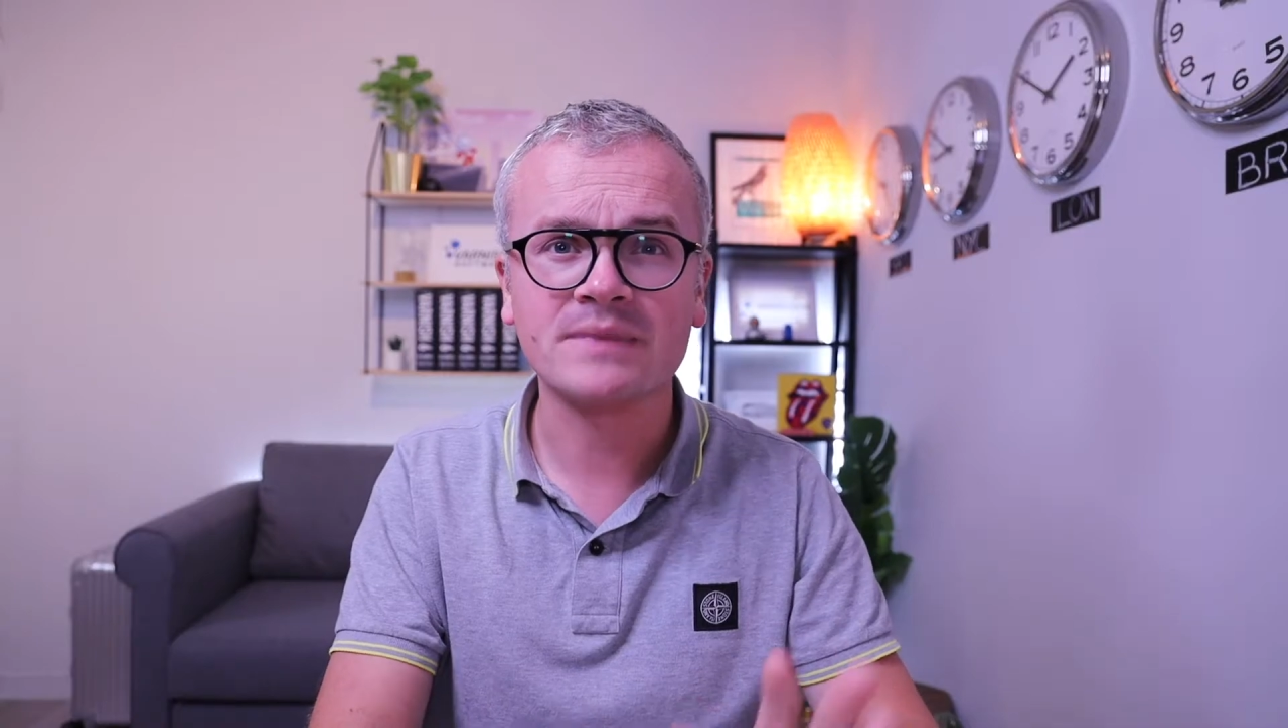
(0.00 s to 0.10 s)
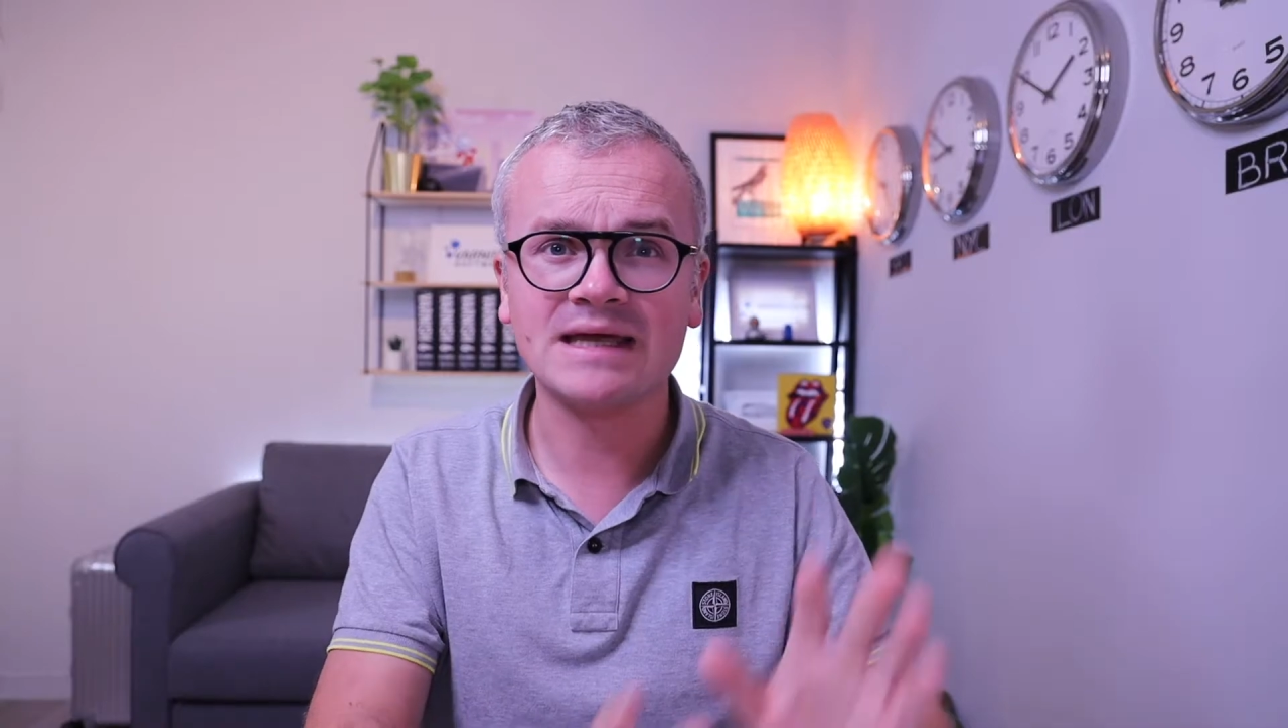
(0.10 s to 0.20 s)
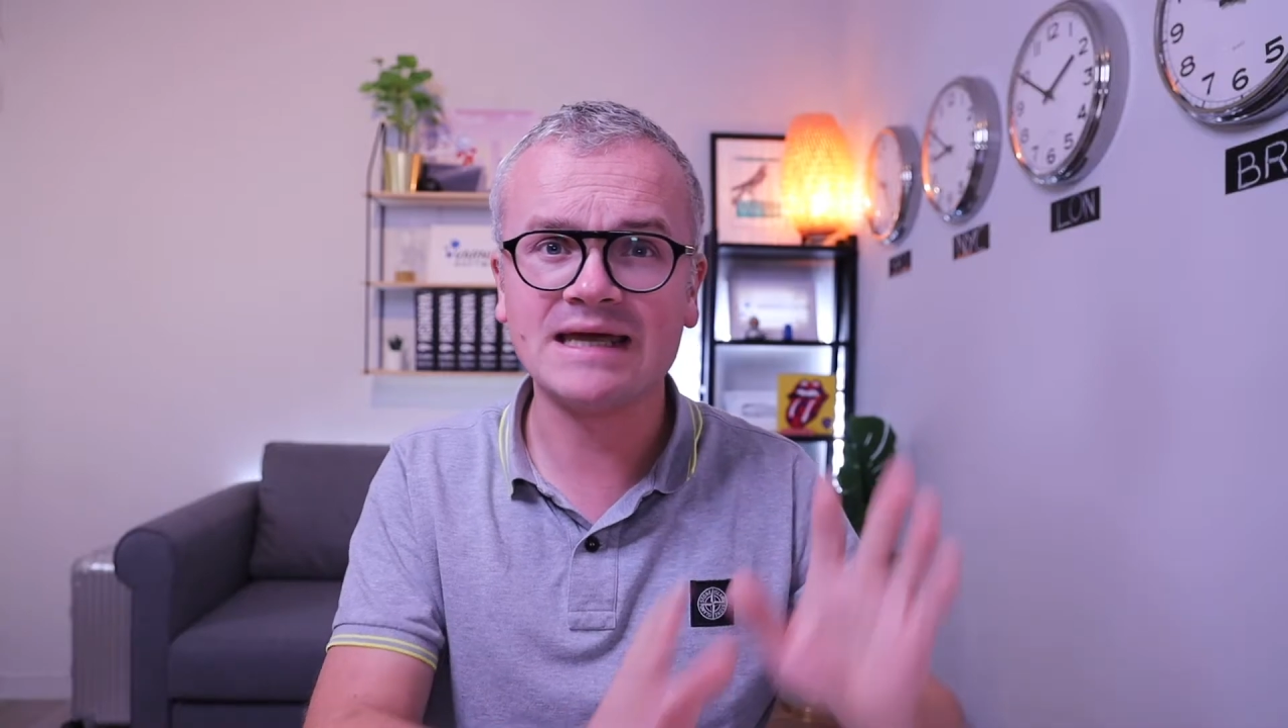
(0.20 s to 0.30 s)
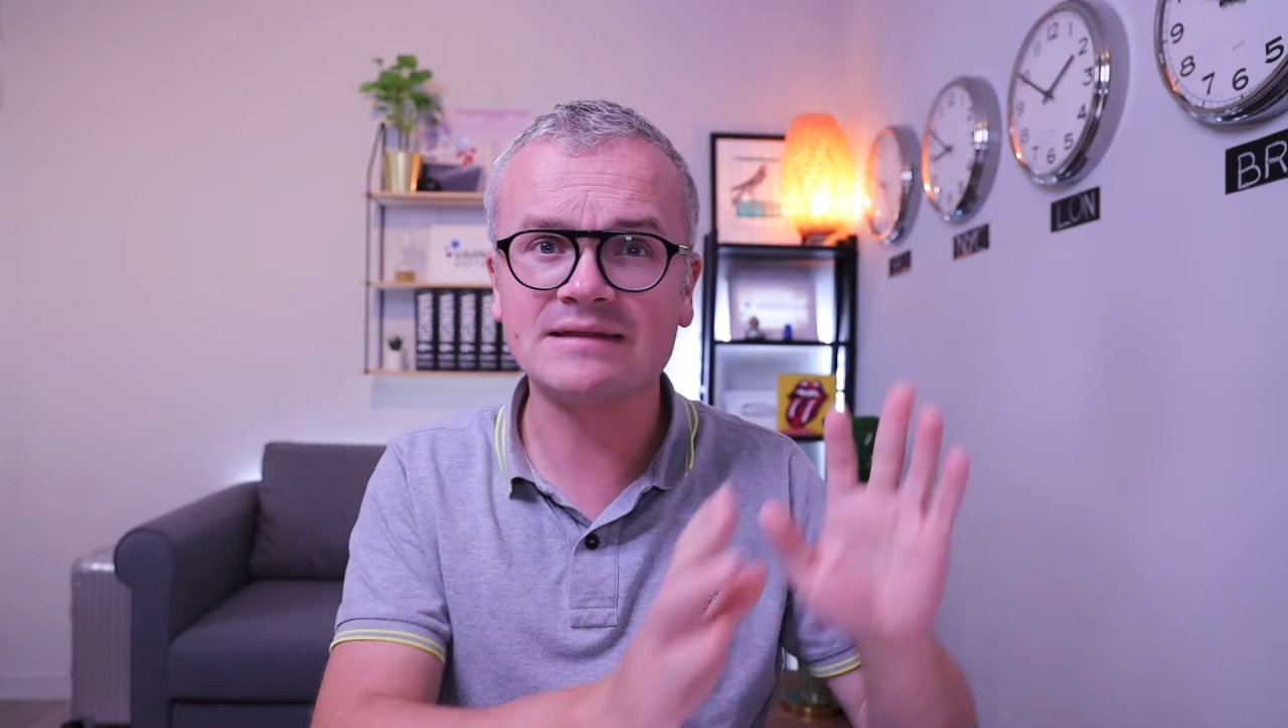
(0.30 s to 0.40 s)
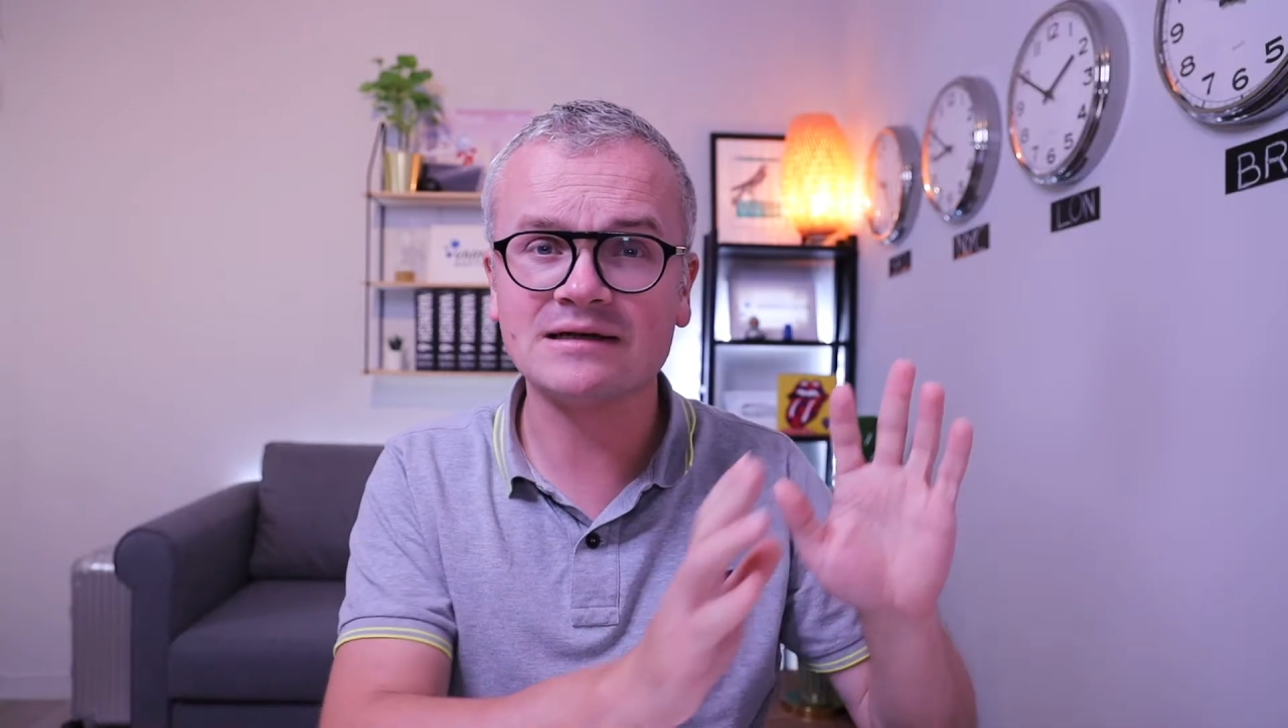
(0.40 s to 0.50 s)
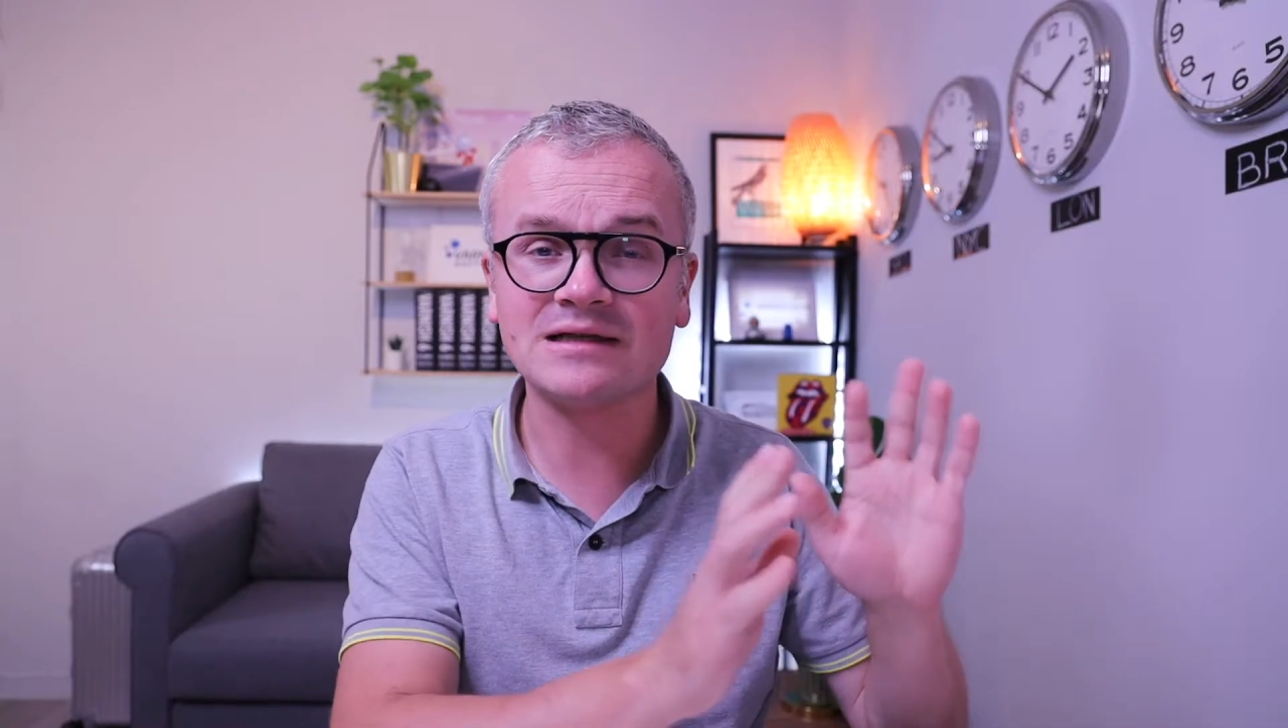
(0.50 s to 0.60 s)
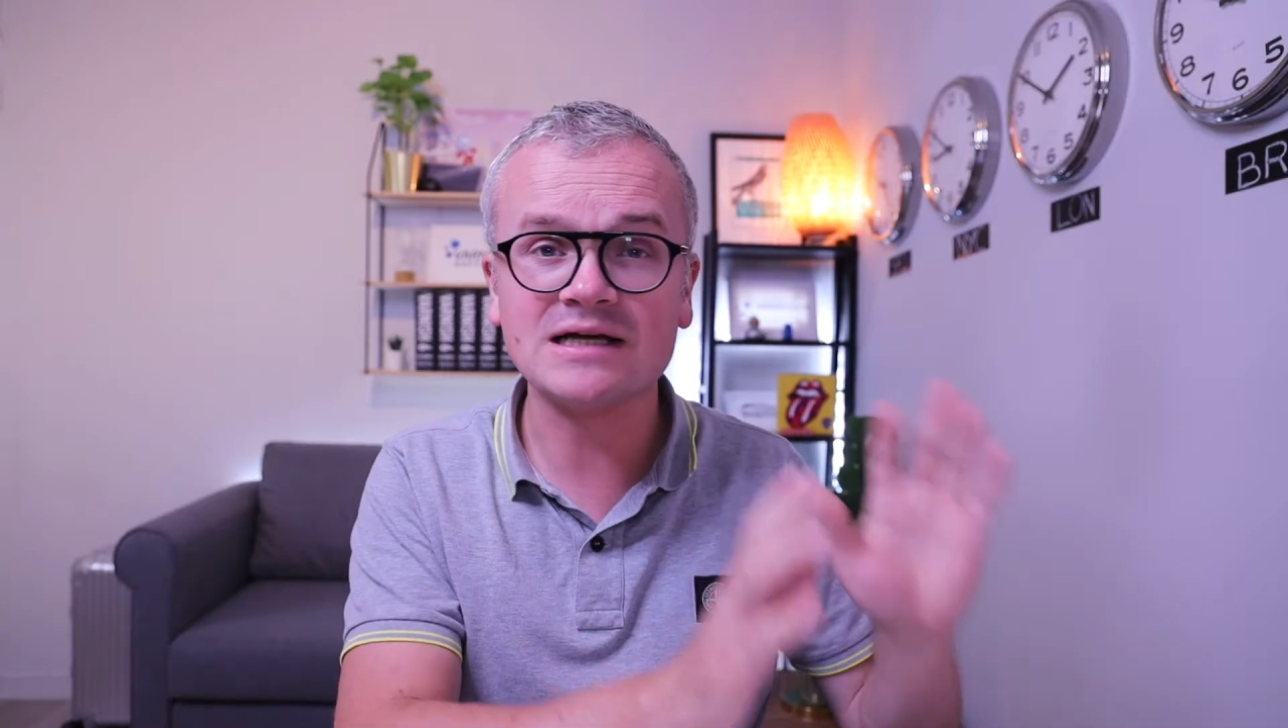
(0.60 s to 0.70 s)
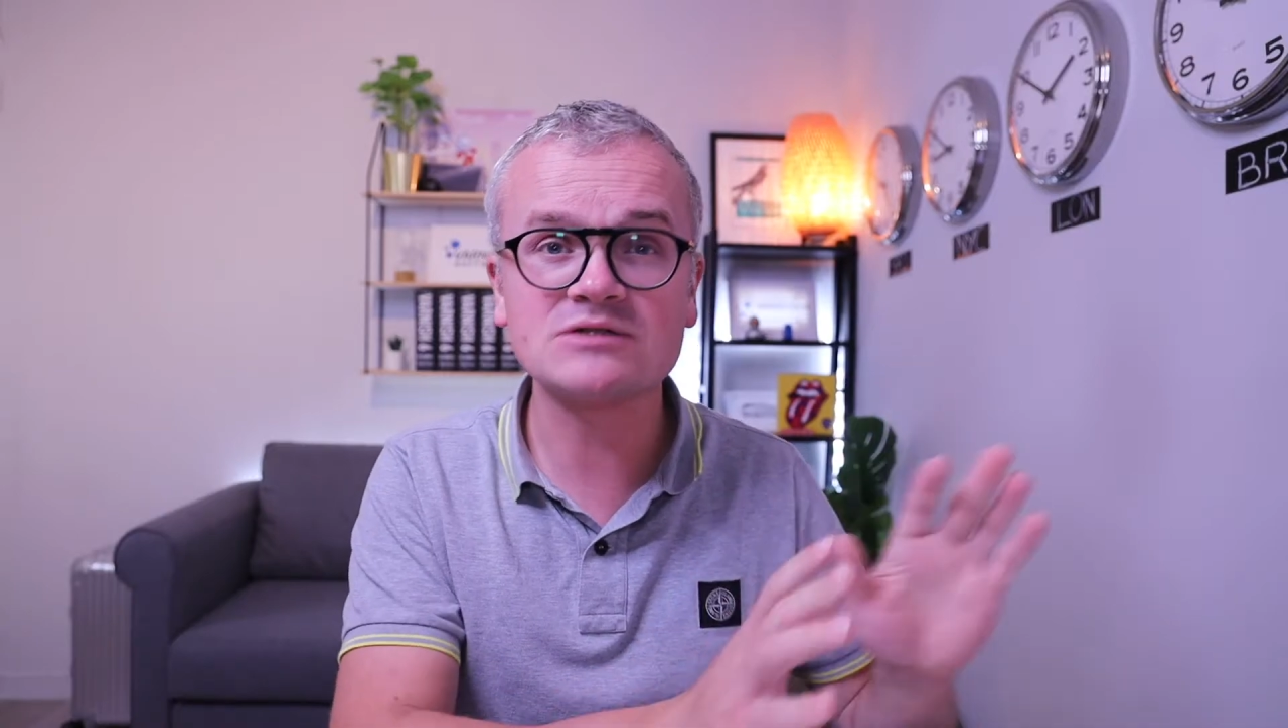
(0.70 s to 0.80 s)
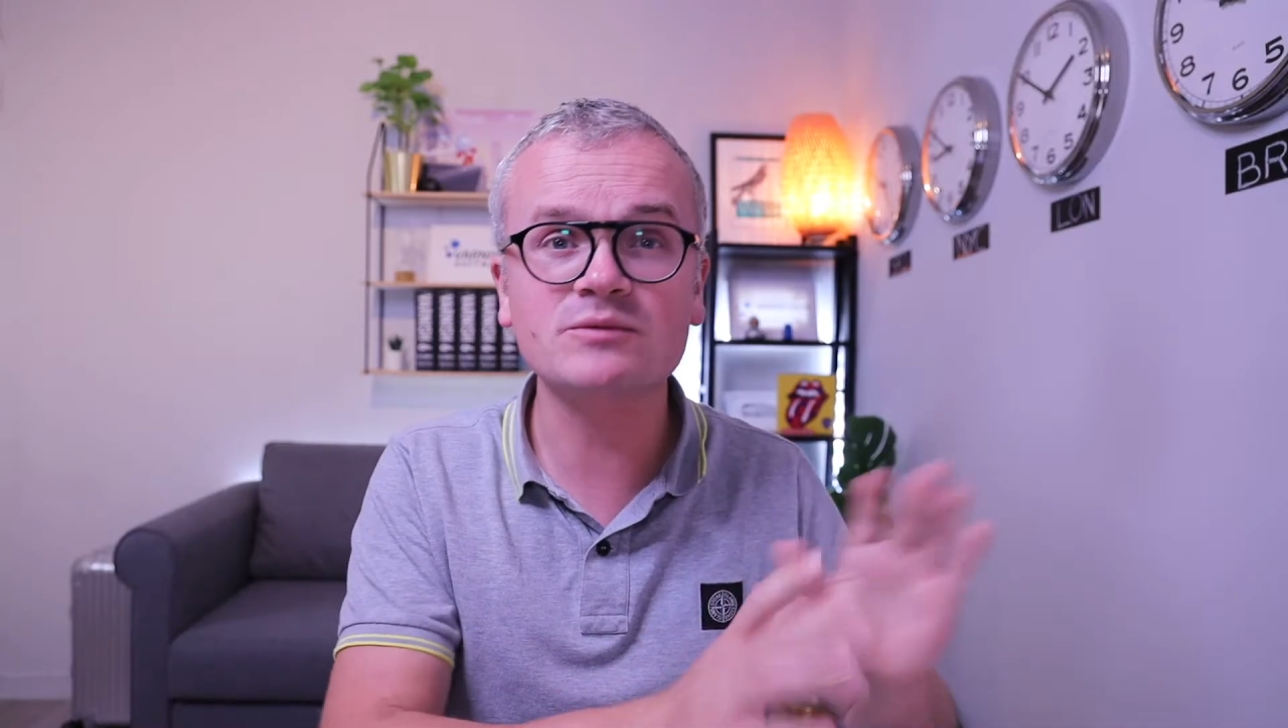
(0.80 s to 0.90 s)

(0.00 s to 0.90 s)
in last